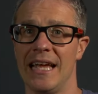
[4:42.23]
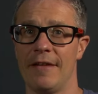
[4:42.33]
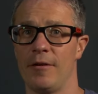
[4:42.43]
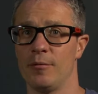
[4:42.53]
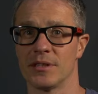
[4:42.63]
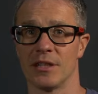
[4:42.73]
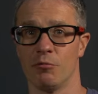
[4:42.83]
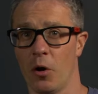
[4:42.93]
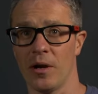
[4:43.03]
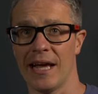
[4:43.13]
If it was a
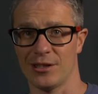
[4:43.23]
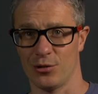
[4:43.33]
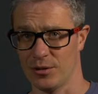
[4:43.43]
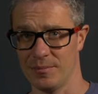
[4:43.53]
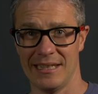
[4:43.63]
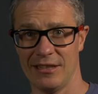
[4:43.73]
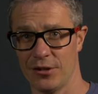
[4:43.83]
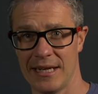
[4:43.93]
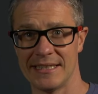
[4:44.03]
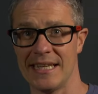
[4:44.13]
Rolex or something
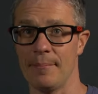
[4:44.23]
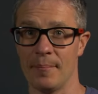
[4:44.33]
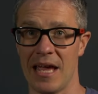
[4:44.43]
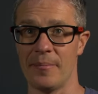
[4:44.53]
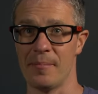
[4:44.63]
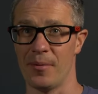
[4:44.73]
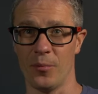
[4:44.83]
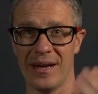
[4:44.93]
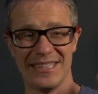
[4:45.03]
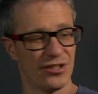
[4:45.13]
crazy, maybe. But
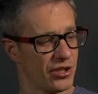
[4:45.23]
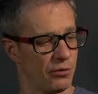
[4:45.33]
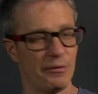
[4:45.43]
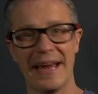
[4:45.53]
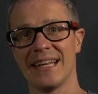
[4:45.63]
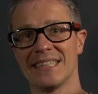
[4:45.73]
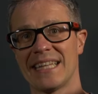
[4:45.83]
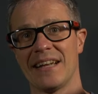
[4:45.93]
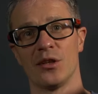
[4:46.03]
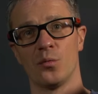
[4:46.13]
when it's just a regular
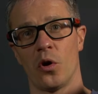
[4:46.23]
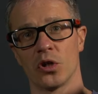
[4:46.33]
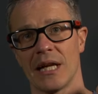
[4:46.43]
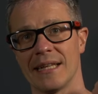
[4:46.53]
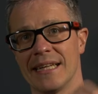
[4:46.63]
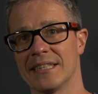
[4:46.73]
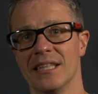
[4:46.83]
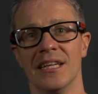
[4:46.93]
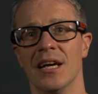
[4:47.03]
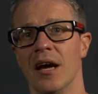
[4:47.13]
standard watch like
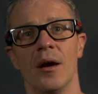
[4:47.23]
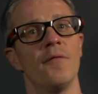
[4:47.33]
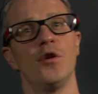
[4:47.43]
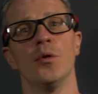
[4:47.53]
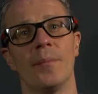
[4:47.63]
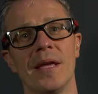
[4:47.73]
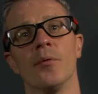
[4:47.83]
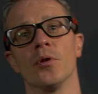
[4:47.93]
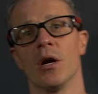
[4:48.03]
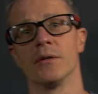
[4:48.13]
this, fewer
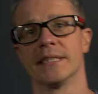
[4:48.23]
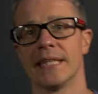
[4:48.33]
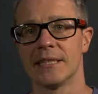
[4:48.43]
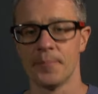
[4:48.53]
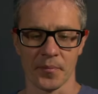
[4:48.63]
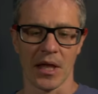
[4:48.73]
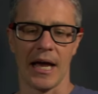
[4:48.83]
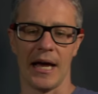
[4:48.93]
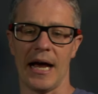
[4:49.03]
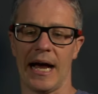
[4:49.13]
people notice it.
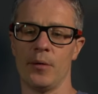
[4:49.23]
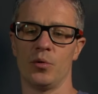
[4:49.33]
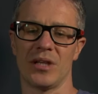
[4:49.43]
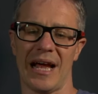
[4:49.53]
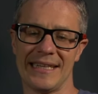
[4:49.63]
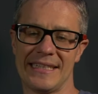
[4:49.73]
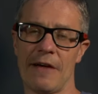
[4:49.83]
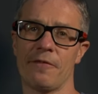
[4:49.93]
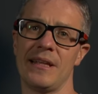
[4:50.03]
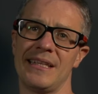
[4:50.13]
I would
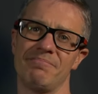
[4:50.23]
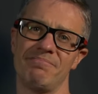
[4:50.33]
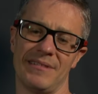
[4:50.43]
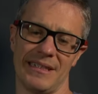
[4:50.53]
definitely,